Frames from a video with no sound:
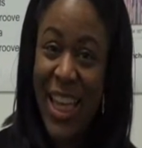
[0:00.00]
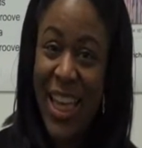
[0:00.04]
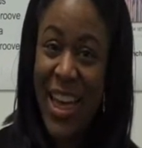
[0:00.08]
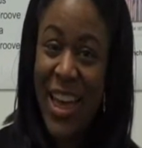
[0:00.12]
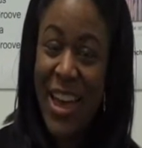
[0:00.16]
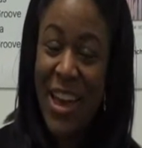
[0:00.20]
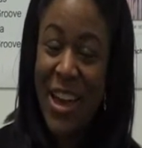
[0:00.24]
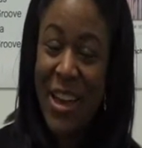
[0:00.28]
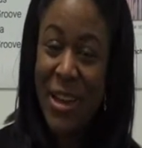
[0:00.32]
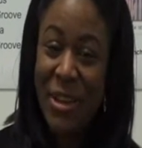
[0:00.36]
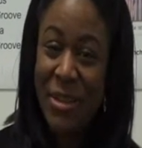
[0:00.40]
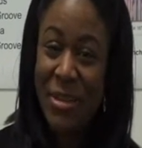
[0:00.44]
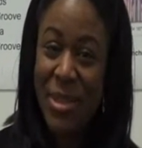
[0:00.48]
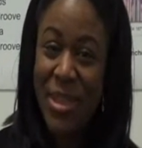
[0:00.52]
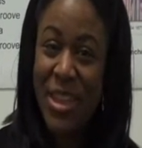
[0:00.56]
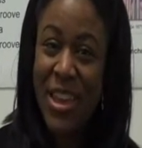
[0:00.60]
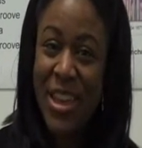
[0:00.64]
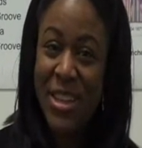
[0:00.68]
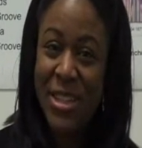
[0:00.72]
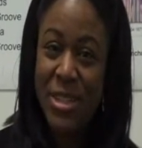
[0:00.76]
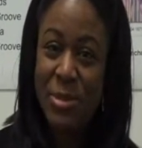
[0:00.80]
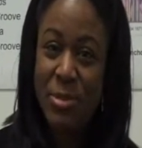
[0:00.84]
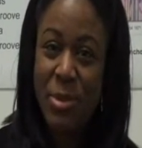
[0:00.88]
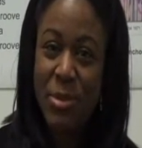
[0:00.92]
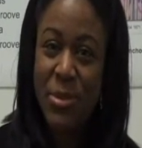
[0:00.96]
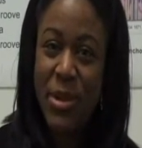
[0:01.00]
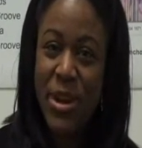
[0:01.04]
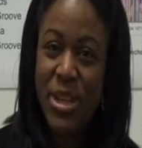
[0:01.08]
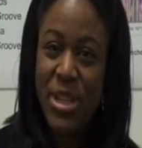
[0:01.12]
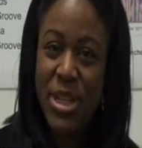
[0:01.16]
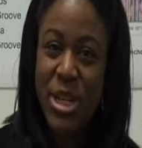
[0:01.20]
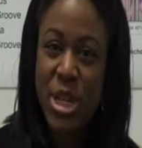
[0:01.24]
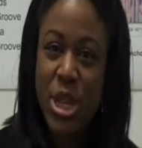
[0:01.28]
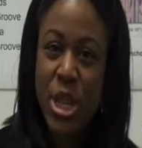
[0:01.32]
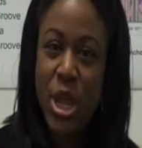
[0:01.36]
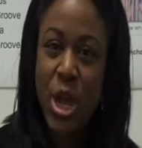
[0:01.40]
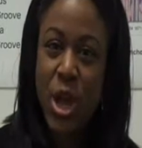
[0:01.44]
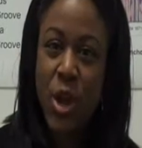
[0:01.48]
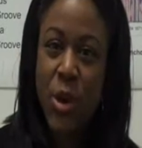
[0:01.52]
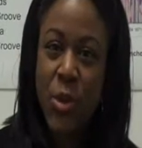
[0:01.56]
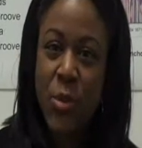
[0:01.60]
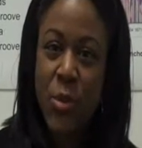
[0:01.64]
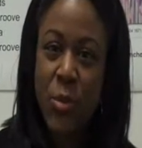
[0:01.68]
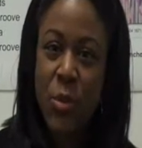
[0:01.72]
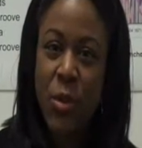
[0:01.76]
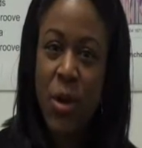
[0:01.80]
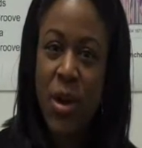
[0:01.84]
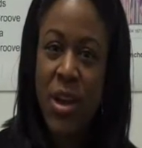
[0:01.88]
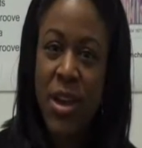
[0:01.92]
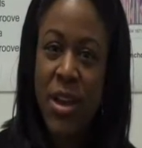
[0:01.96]
Uh, the inspiration there
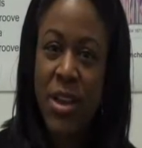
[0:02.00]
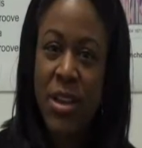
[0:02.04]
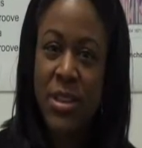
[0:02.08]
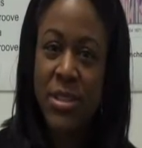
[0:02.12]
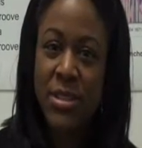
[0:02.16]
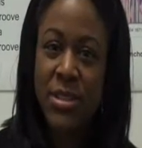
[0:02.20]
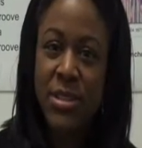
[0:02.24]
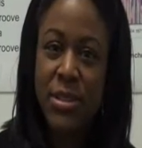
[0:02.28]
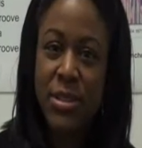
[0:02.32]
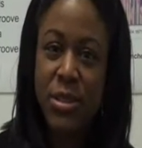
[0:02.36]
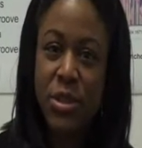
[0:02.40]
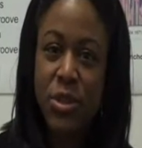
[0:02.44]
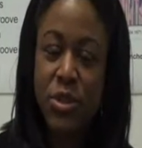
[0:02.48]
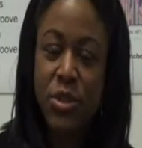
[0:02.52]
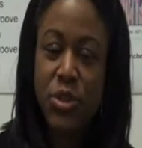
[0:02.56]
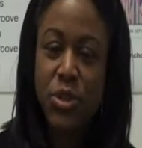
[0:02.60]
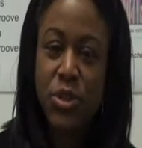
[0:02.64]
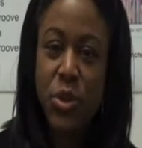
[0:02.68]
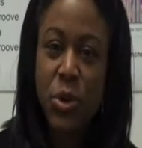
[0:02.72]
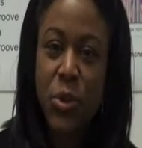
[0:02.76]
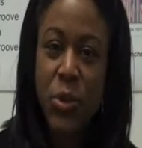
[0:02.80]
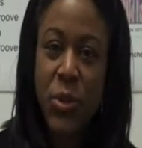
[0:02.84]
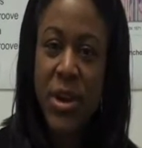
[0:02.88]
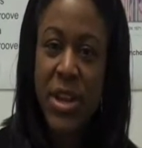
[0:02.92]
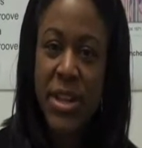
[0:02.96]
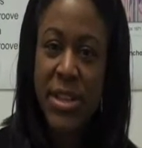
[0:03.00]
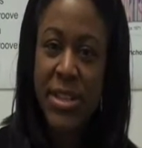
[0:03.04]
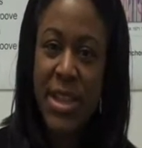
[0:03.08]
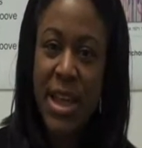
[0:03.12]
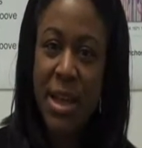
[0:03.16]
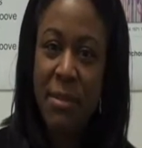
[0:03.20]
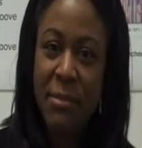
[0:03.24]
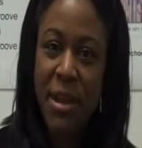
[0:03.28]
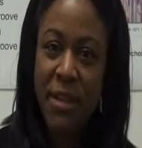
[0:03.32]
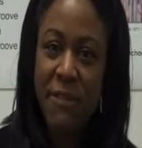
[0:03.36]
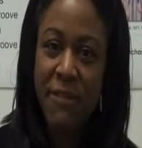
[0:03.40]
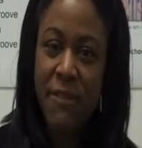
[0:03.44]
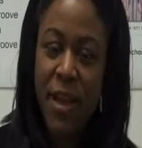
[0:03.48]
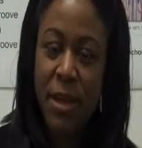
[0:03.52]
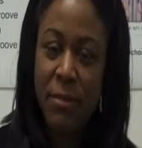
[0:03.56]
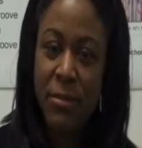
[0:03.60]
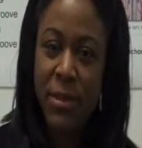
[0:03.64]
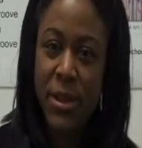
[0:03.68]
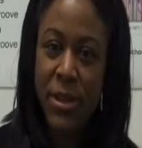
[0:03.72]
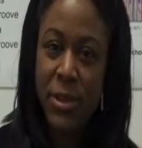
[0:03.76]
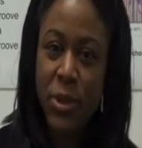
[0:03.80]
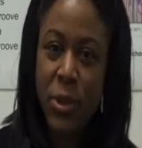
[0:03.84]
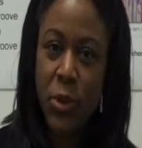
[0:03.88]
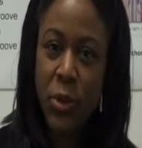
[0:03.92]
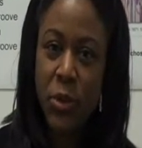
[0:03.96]
was stories that my
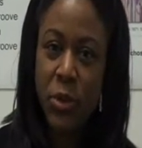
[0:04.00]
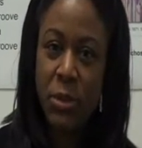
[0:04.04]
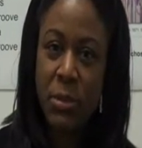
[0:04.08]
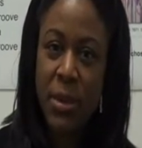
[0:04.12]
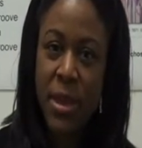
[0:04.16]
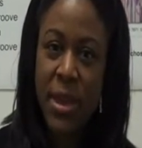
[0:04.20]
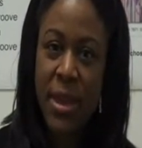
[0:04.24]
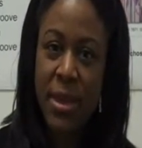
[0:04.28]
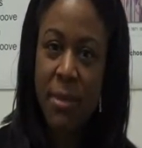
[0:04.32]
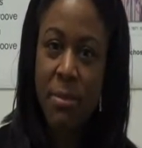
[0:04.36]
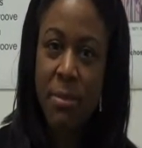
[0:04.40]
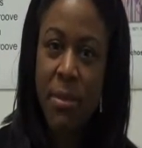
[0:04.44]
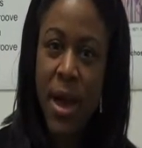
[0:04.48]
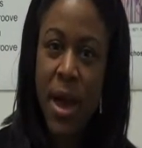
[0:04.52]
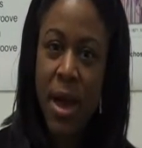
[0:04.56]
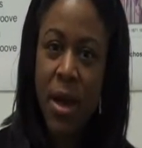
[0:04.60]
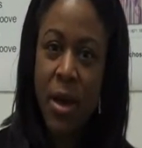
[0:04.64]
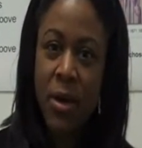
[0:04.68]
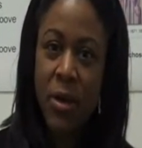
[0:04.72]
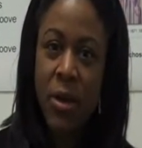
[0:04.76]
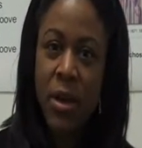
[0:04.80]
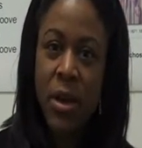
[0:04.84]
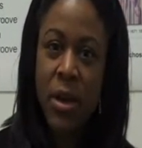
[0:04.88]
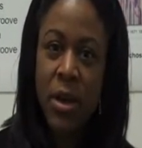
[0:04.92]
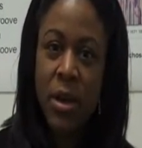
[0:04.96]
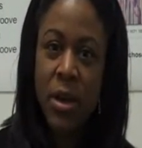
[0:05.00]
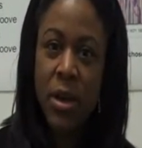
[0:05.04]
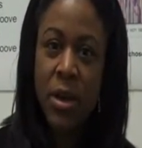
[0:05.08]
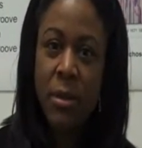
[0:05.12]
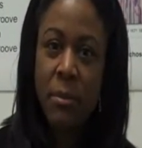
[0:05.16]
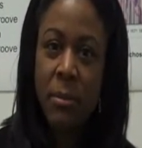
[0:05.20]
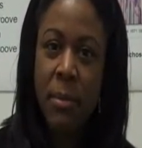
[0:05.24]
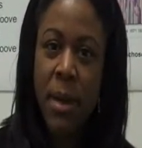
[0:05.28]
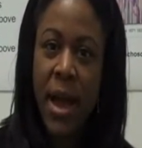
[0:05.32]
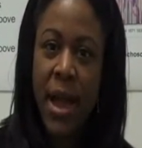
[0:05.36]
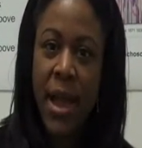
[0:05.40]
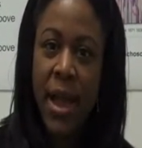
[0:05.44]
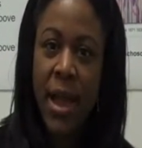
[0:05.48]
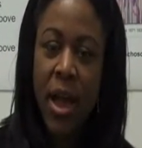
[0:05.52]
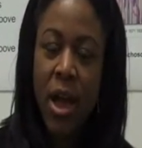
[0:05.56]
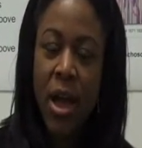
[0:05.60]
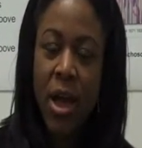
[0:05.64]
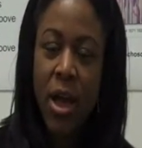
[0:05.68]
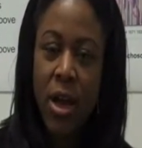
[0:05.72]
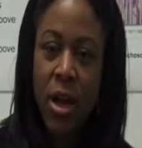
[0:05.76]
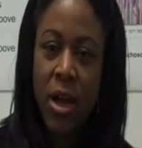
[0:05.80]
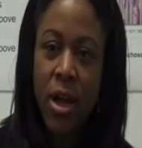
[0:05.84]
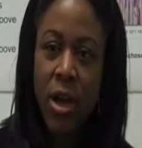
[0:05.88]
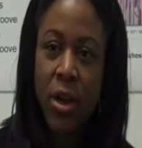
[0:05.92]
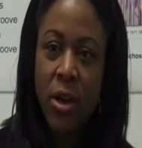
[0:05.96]
family told me about my
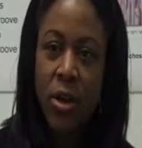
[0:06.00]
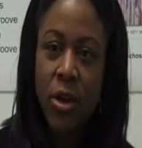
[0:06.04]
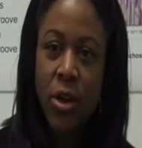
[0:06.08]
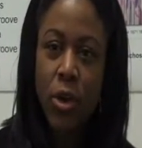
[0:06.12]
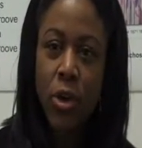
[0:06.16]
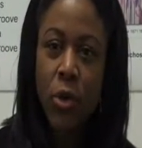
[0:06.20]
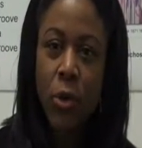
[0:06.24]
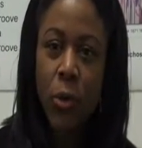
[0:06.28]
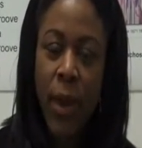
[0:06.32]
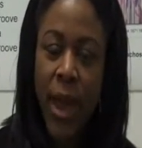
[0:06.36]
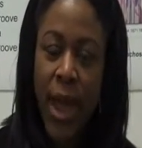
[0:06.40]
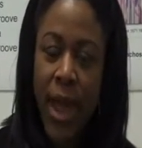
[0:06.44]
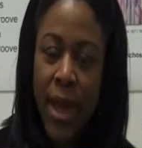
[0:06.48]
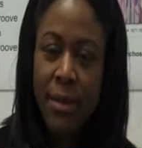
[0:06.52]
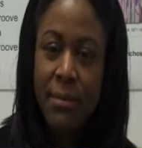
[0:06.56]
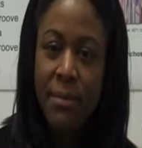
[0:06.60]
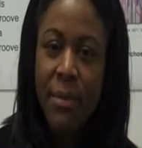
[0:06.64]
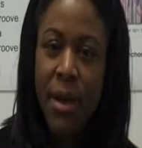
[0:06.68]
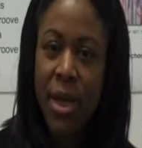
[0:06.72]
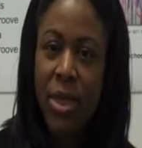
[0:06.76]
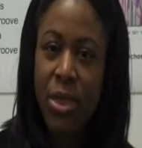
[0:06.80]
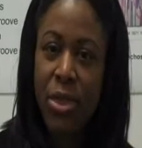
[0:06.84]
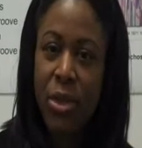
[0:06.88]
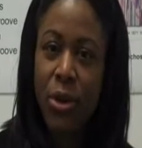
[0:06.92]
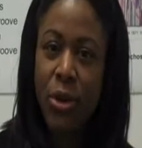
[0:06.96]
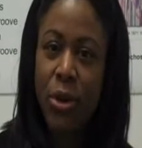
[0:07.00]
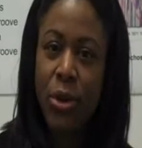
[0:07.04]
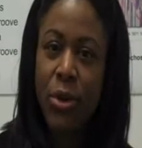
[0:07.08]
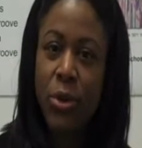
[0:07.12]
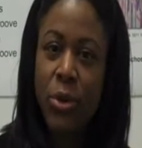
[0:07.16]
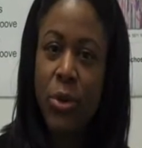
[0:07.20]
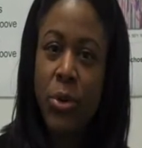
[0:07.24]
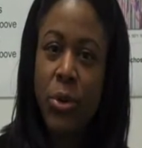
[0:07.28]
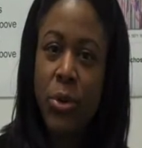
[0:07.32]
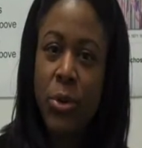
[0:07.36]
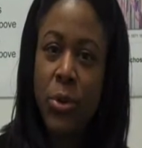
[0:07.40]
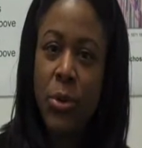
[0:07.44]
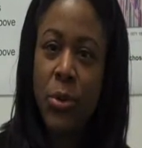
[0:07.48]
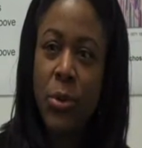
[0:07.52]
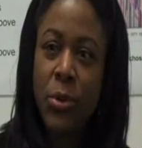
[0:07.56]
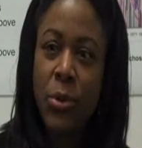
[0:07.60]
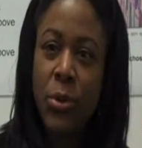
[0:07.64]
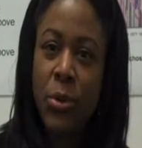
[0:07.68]
grandmother who